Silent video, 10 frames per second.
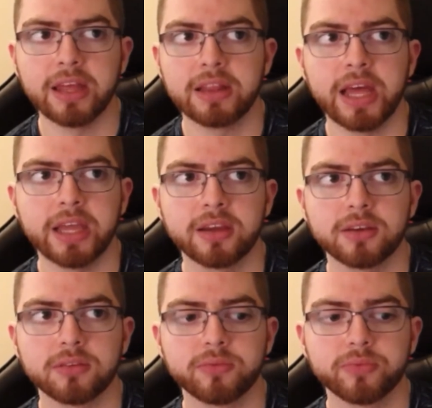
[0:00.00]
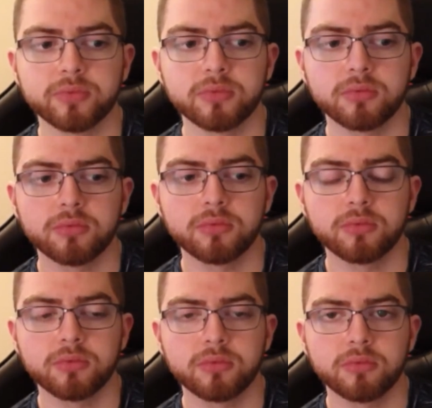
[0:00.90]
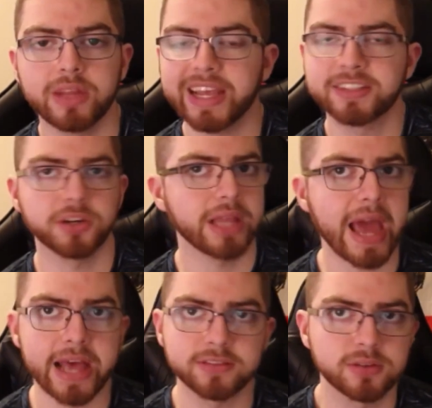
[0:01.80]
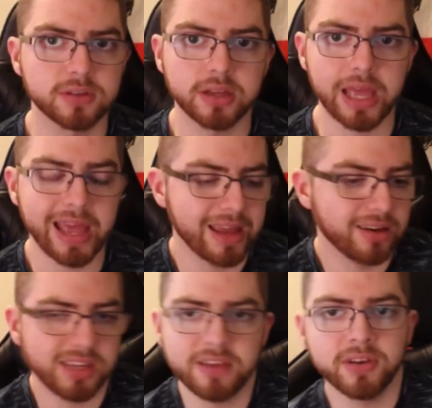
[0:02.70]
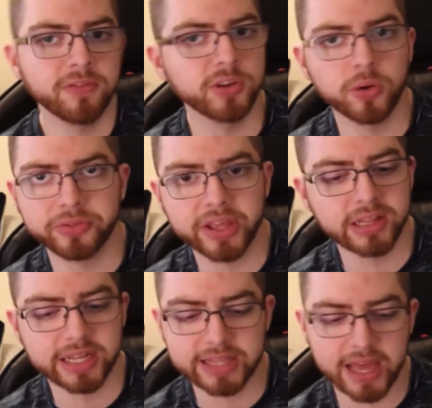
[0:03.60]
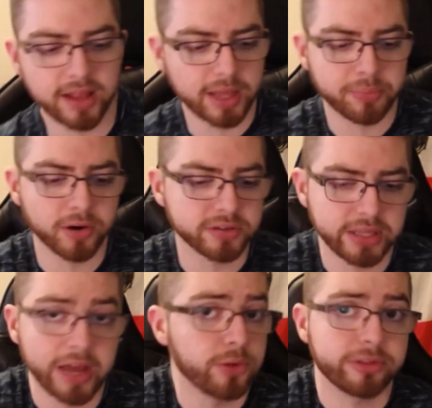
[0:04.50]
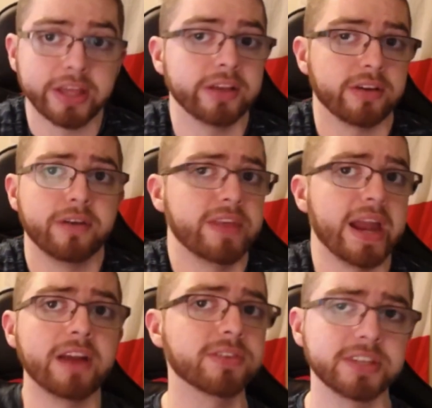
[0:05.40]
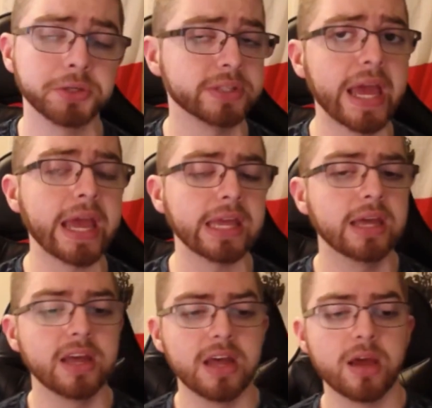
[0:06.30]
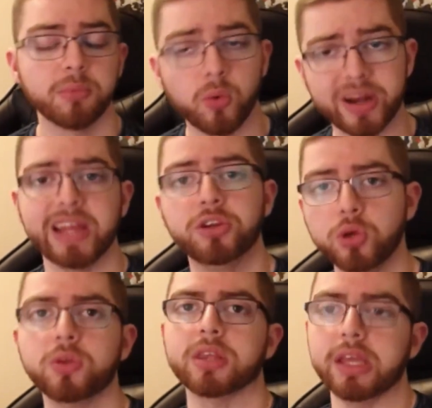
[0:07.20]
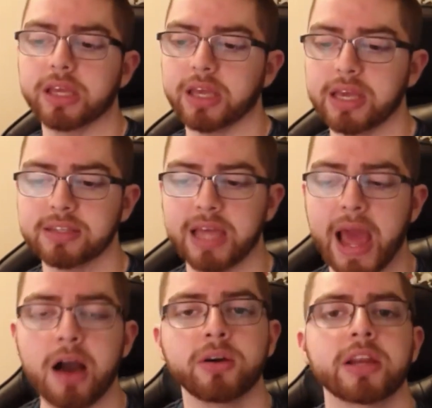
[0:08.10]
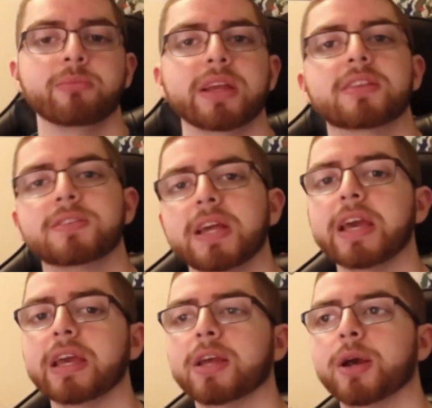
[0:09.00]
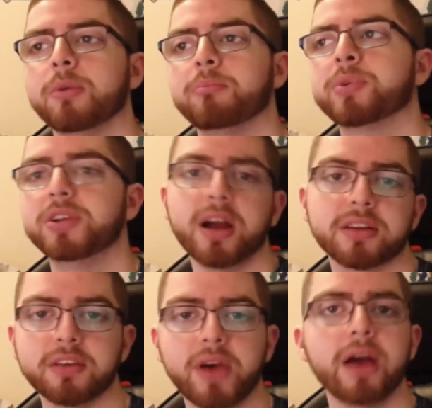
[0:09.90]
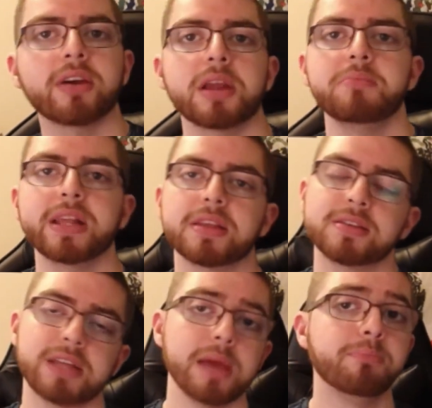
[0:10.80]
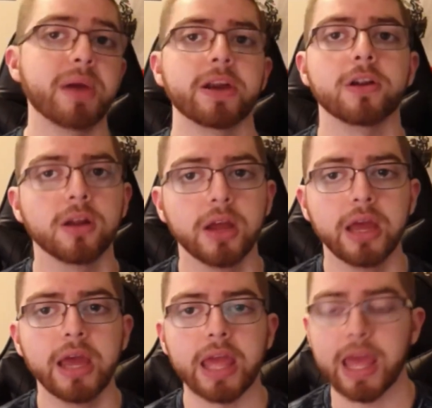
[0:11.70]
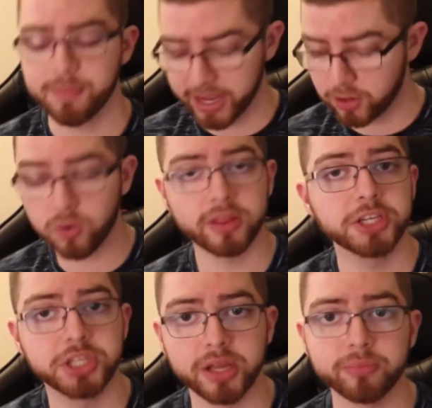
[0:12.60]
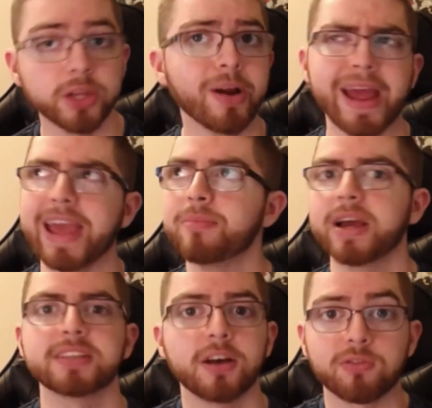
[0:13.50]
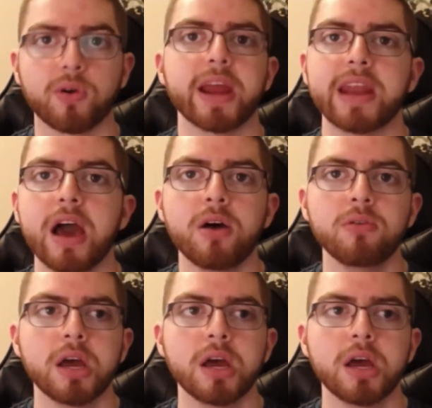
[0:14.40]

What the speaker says: like it's your last. And even if you don't think like that, like personally, I don't think of that every single day. But what I do think is that how can I make this day productive? How can I make this day better? And by going to the gym, I hate myself right now